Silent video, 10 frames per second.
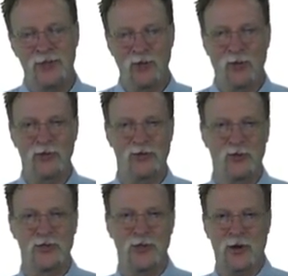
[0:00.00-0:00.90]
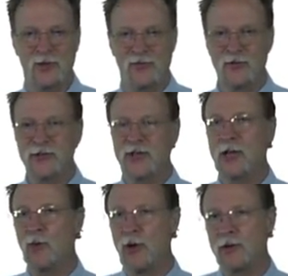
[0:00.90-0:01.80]
This course was taught the first
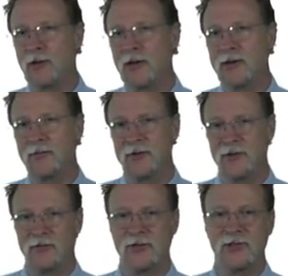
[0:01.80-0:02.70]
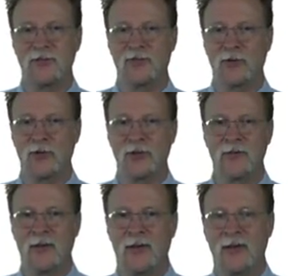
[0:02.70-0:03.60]
time online at the University of Florida
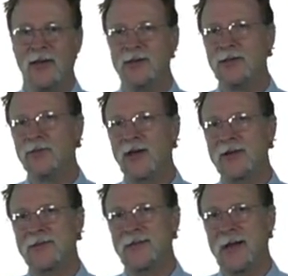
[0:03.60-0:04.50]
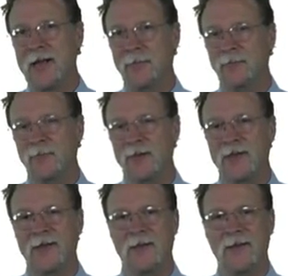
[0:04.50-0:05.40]
in 2008.
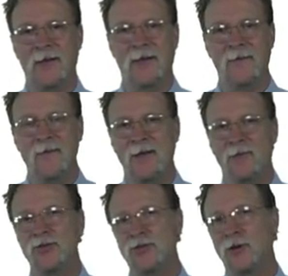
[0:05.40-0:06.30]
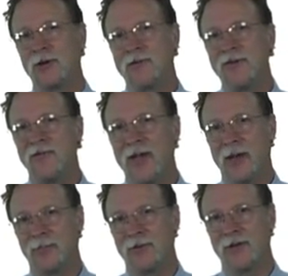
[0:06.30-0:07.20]
And it was totally
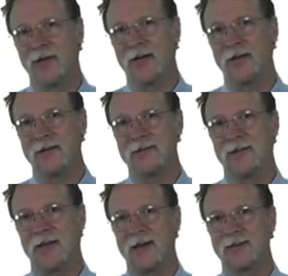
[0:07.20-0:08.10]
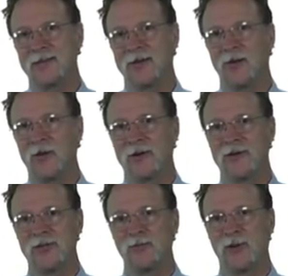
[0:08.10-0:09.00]
revamped this last
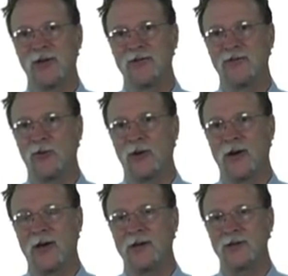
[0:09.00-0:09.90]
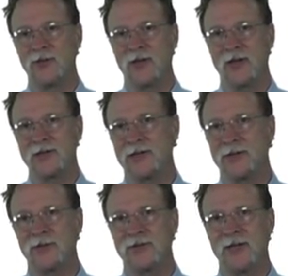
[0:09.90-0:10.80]
winter and spring for
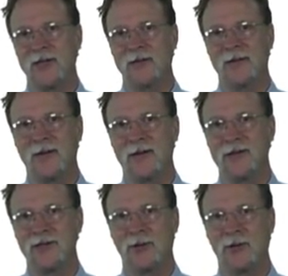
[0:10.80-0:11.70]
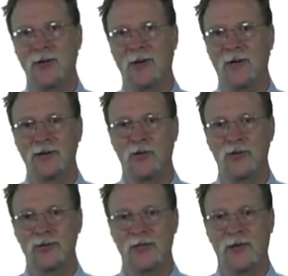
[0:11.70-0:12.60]
2013 showing on
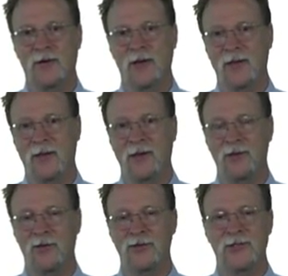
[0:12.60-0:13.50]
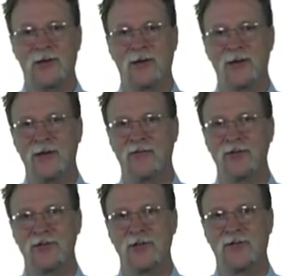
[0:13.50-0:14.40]
Coursera. Coursera and the
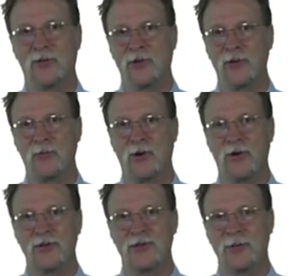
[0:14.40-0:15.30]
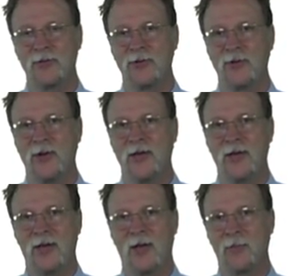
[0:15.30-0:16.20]
University of Florida had a partnership to
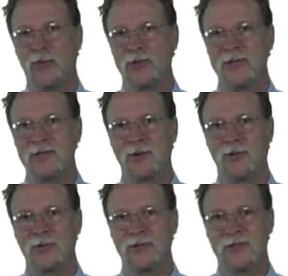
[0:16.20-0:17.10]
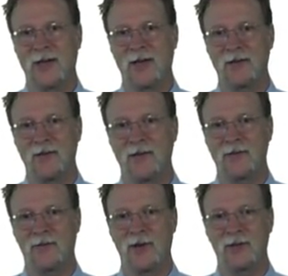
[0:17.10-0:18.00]
put these courses out
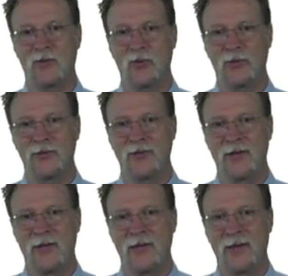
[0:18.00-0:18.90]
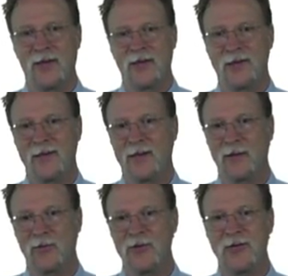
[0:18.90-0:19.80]
throughout the world. And
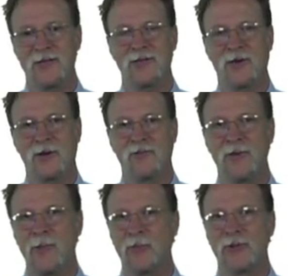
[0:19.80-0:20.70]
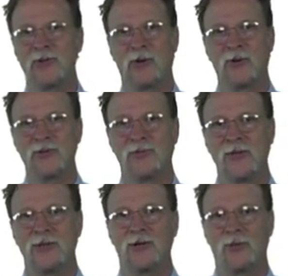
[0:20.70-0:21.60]
when you get started, remember to always
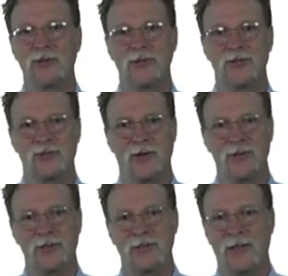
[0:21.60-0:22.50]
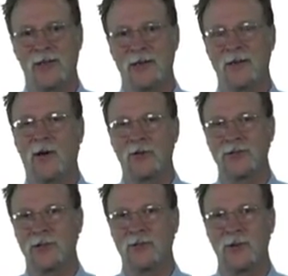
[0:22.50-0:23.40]
read the course instructions and
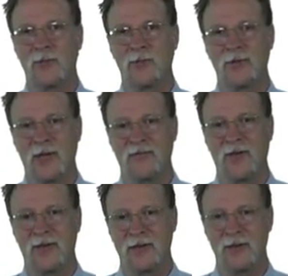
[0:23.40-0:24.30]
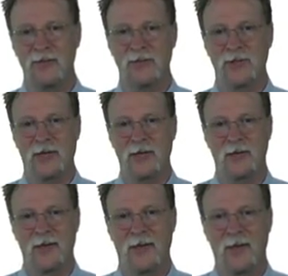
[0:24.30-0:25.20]
also remember the FAQ
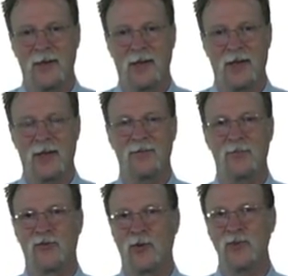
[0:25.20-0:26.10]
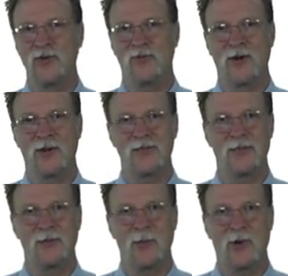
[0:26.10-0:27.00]
site. Before we move on,
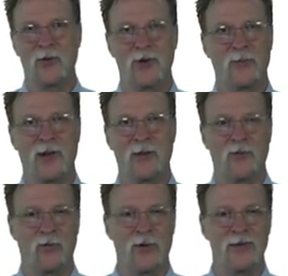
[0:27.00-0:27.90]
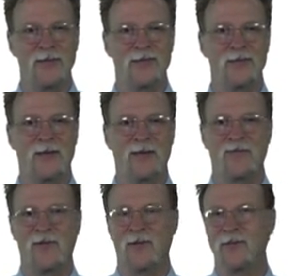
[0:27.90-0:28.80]
some of you might wonder about what is that
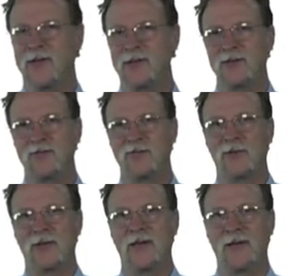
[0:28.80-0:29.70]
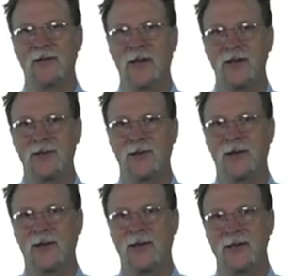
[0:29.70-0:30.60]
Foundation for the Gator Nation
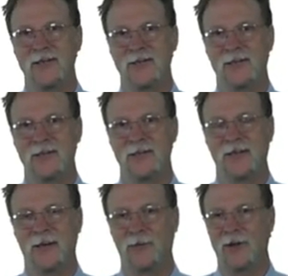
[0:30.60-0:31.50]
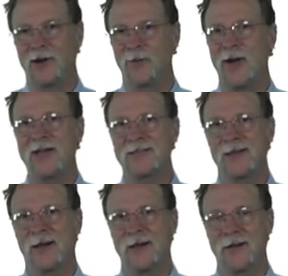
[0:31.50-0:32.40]
sentence there. Well, our
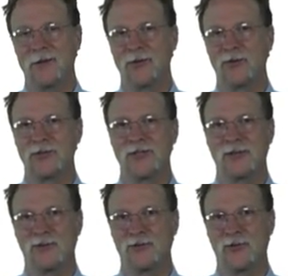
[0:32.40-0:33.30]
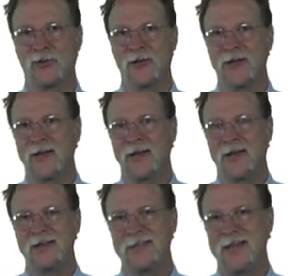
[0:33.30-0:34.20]
mascot here in north central Florida
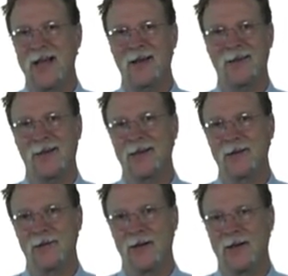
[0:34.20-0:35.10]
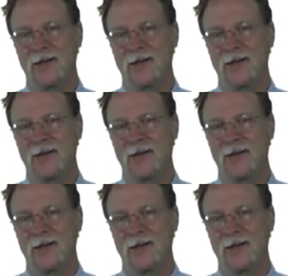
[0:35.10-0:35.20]
is the alligator.